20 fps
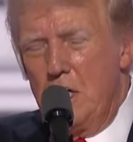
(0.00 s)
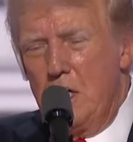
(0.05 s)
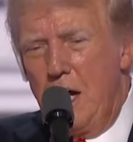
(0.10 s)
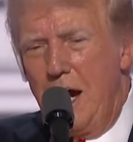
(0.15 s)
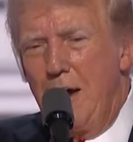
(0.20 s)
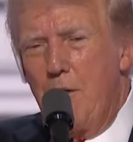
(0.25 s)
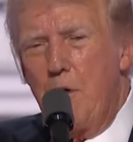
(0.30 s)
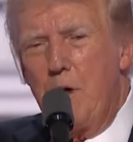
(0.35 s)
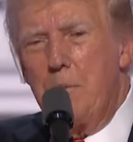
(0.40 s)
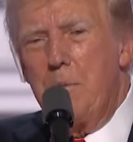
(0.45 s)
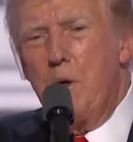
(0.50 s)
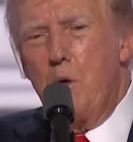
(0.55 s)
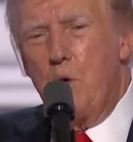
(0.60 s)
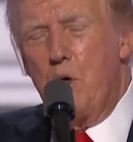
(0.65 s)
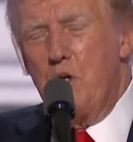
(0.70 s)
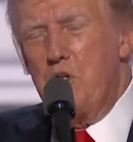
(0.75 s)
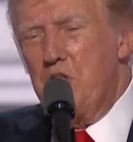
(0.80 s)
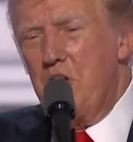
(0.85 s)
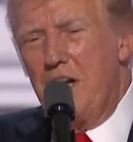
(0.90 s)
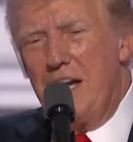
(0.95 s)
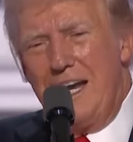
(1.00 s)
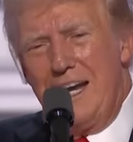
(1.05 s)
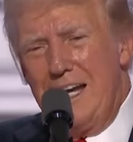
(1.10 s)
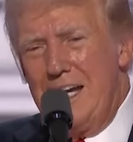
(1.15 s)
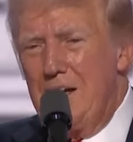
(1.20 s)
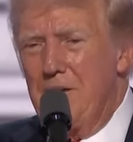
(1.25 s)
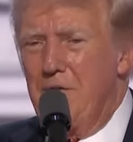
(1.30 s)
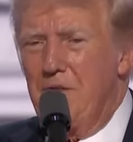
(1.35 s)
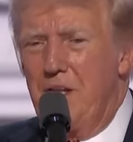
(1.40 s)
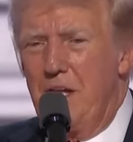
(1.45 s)
I would be worse than
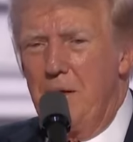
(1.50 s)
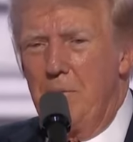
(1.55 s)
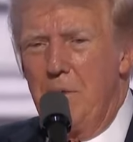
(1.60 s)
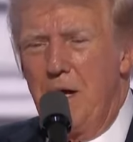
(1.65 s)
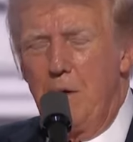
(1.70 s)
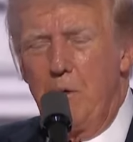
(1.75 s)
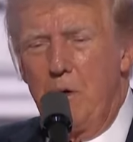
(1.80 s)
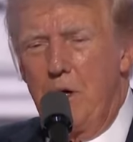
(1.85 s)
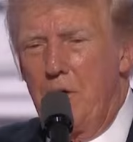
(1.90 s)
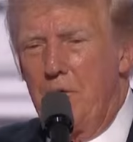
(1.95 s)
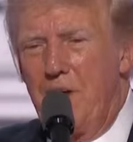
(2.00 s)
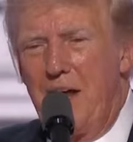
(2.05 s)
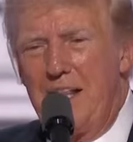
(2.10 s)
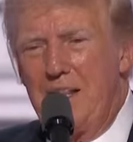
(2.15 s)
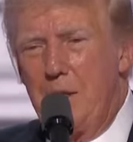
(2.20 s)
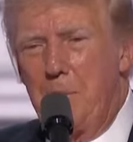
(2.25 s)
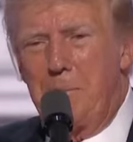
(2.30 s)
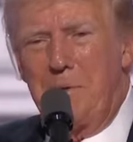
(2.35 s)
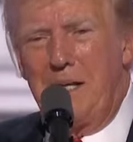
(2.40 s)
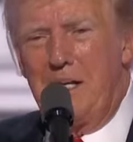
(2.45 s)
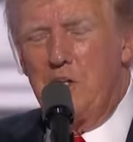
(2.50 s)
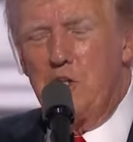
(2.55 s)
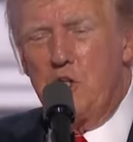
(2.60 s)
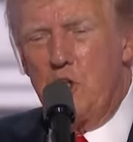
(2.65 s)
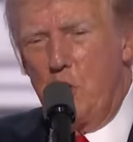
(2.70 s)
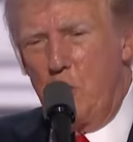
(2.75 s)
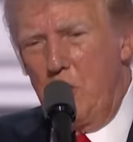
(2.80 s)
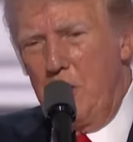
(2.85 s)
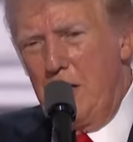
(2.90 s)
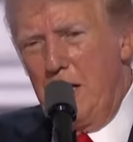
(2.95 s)
any of them. I would have had the place
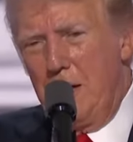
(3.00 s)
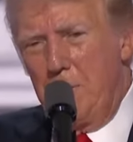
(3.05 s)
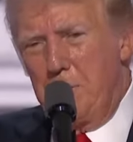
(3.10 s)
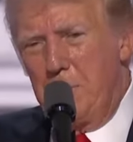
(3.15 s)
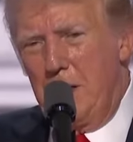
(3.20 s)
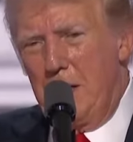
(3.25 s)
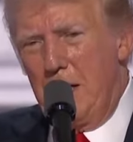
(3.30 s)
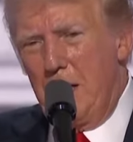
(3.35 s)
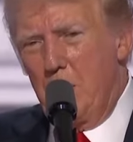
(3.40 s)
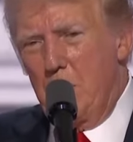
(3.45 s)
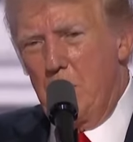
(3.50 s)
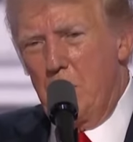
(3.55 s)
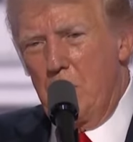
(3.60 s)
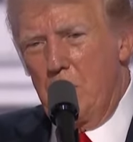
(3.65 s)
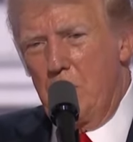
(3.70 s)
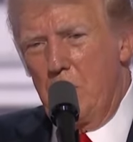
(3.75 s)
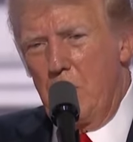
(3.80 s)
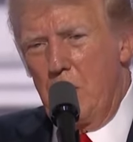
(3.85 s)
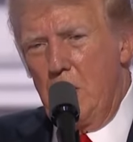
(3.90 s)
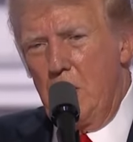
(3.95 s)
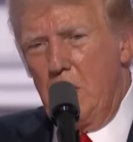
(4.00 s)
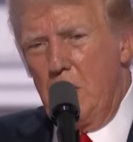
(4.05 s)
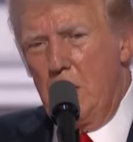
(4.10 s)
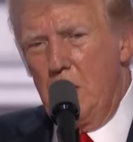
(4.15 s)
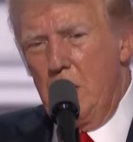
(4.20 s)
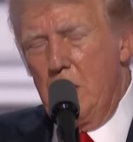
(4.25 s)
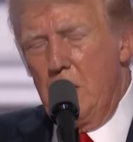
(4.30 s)
totally emptied out already.